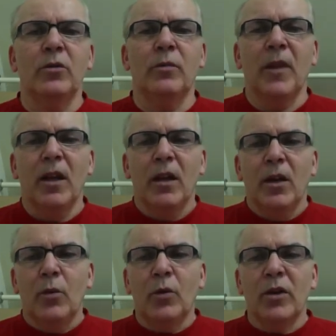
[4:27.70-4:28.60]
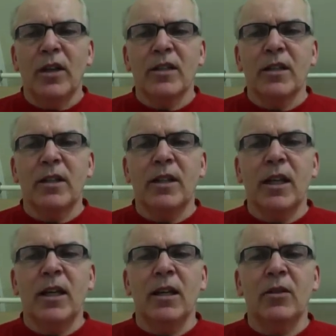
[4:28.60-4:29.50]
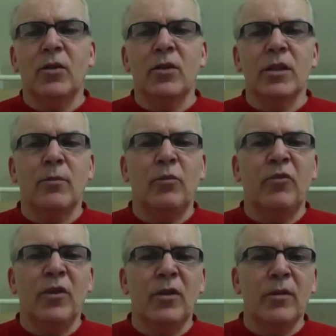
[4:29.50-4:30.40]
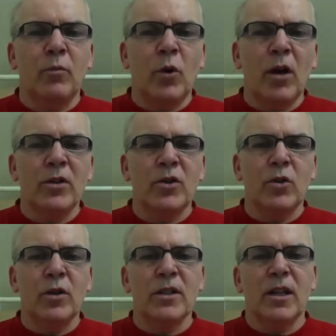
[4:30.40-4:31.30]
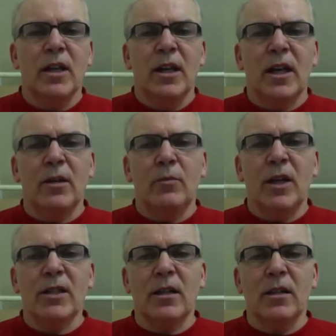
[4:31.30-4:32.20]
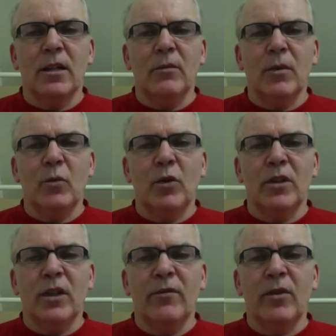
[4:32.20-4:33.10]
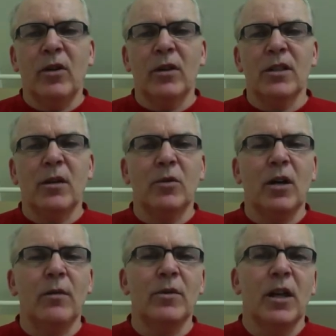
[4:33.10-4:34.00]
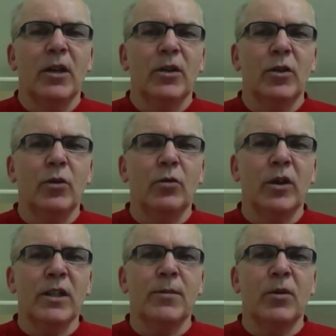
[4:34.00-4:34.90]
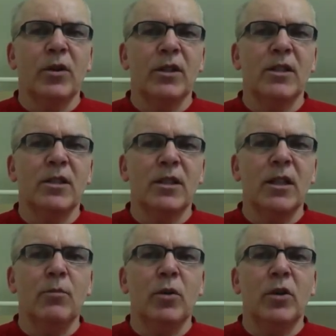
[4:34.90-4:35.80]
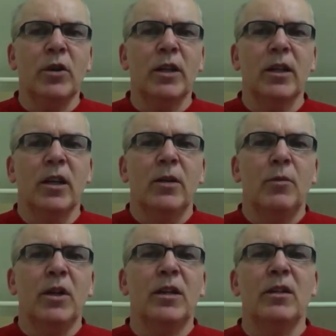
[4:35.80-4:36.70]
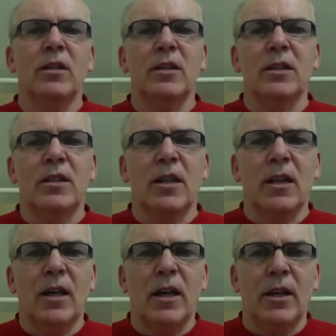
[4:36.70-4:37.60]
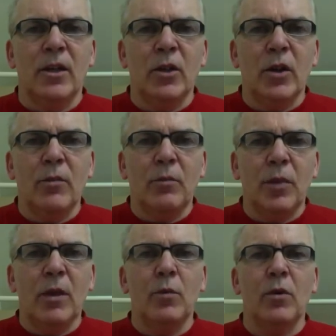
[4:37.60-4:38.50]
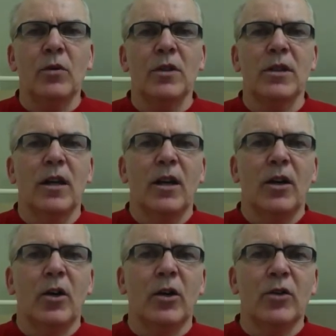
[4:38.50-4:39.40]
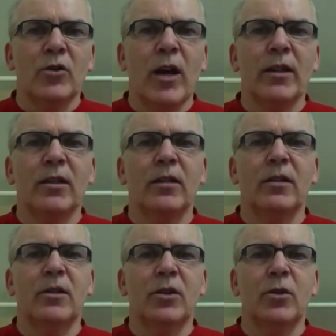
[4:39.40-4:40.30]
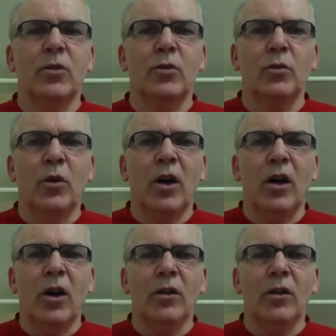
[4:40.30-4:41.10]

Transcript: Whereas today there's a very broad choice, and it makes it a little bit more difficult sometimes to experience deep learning because peoples are attracted to all different